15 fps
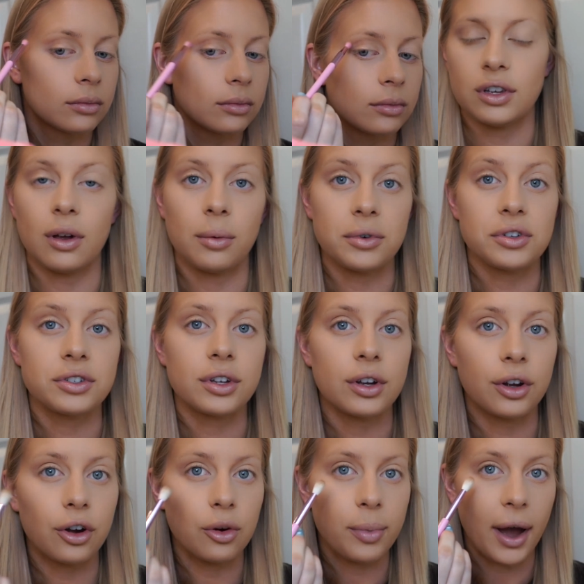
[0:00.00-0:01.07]
So I'm just
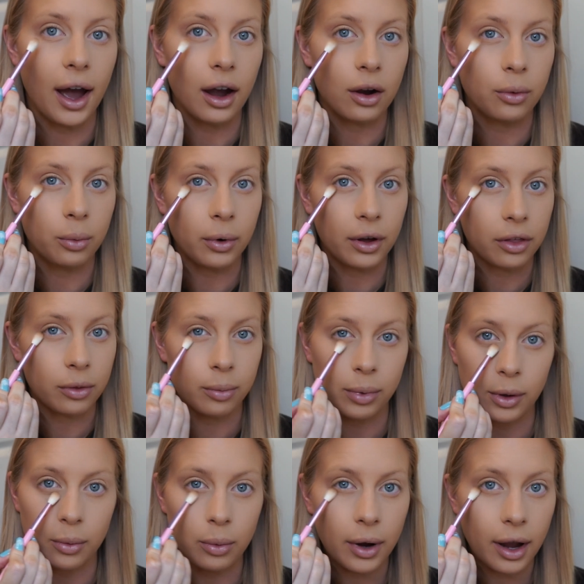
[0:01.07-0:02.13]
going to go back with
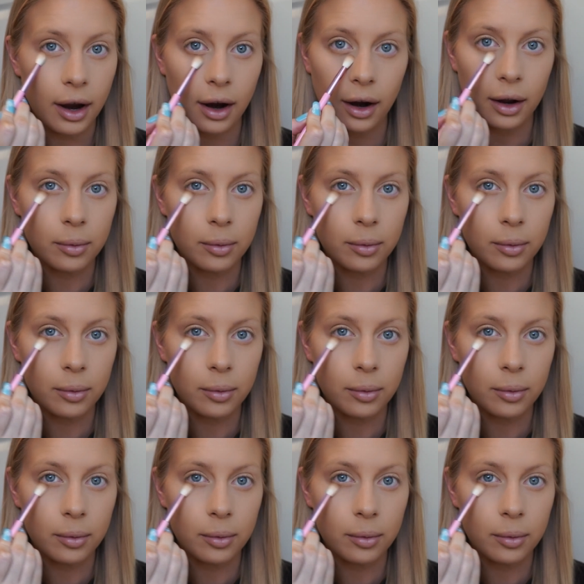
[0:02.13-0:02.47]
Beware